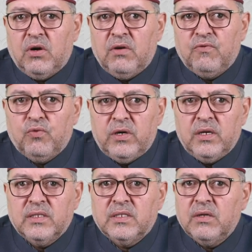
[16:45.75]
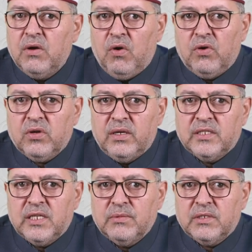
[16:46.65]
of words or
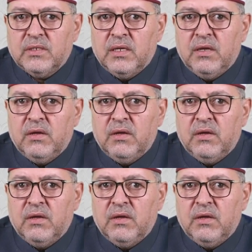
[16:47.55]
concepts.